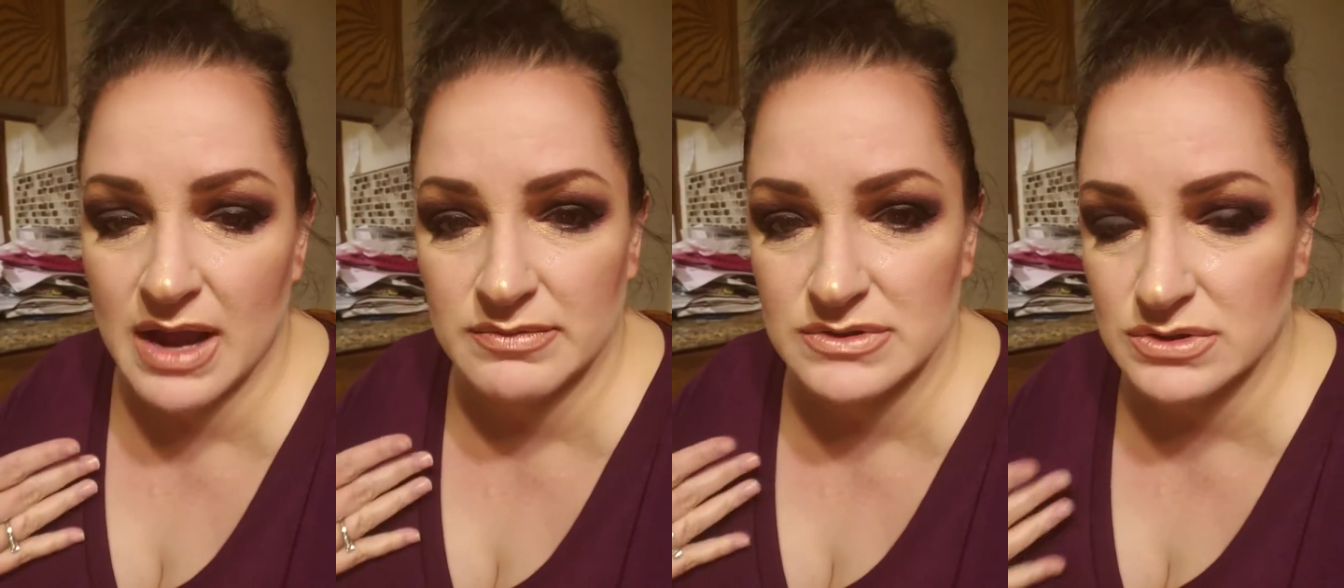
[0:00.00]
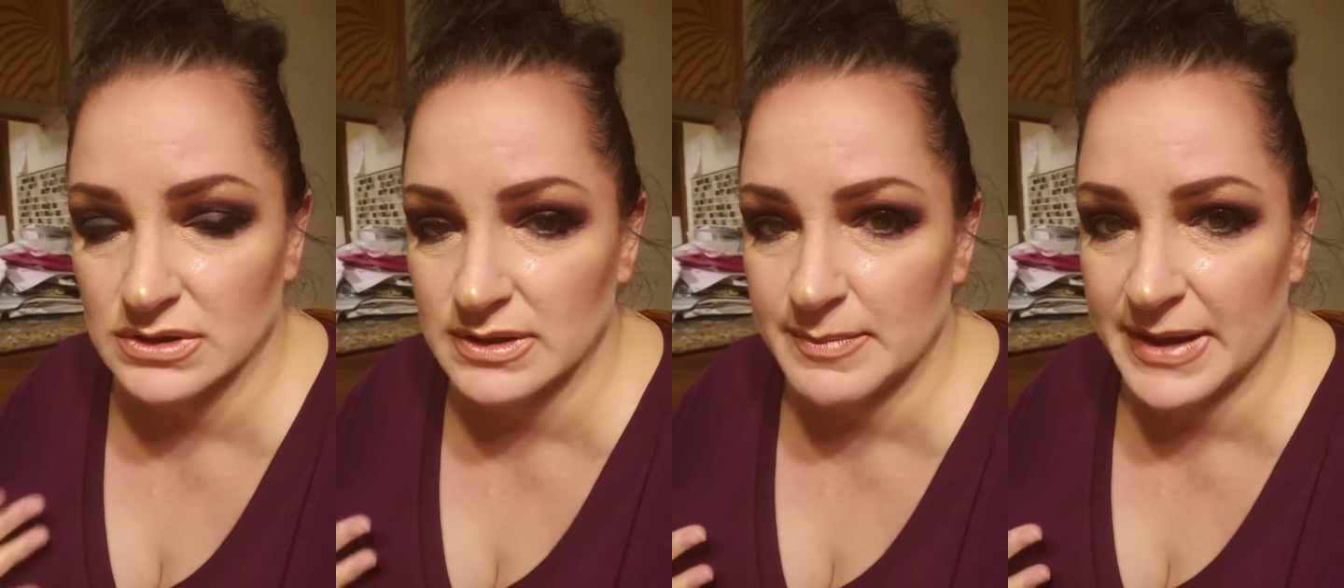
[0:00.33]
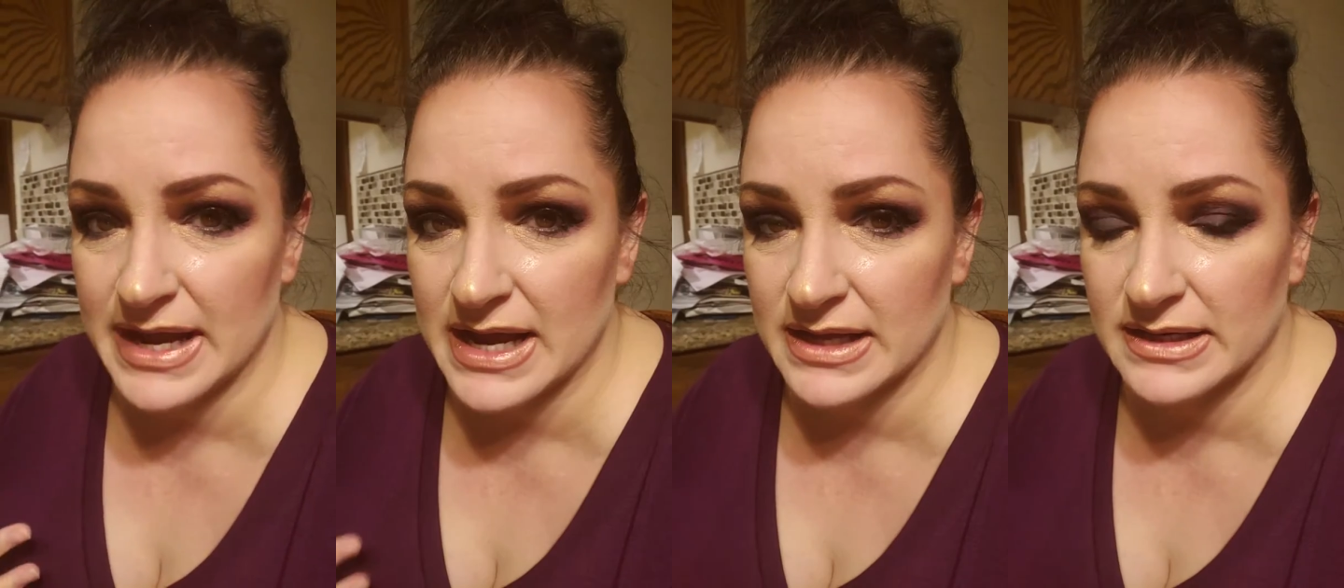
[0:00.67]
was really
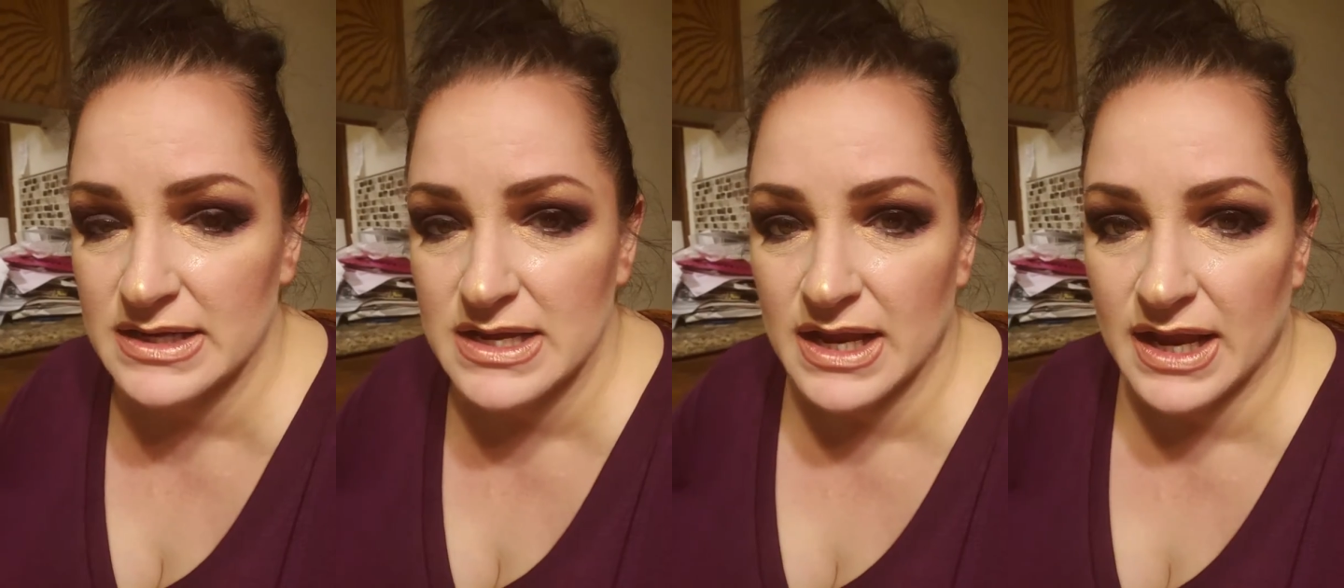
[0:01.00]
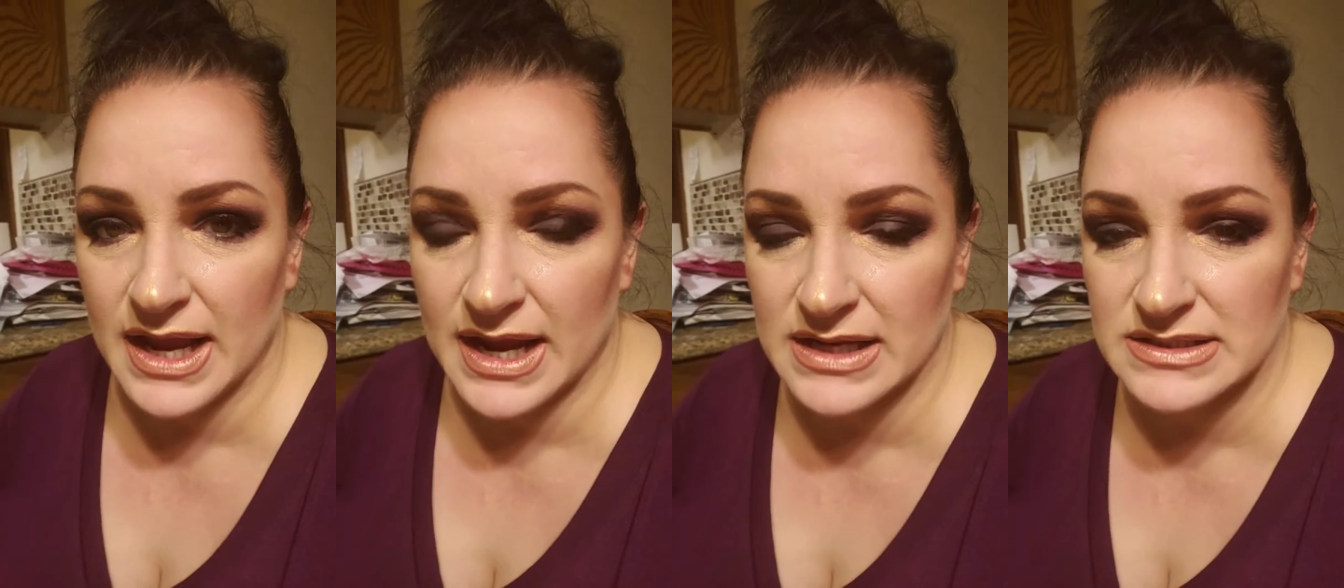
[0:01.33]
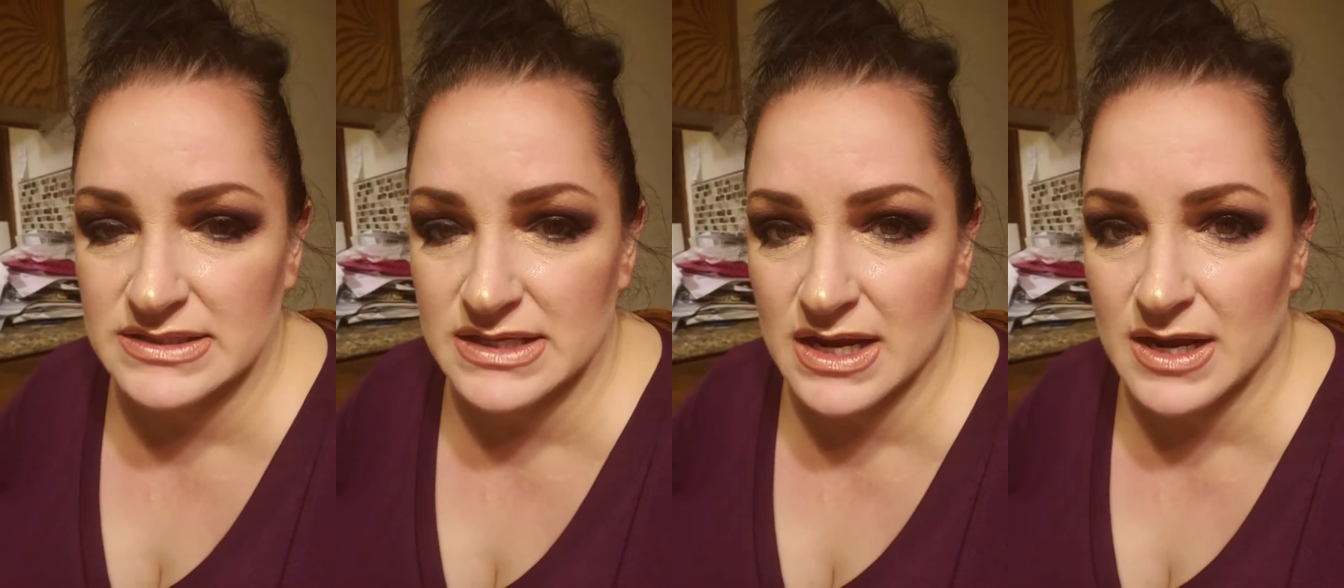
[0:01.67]
bad, and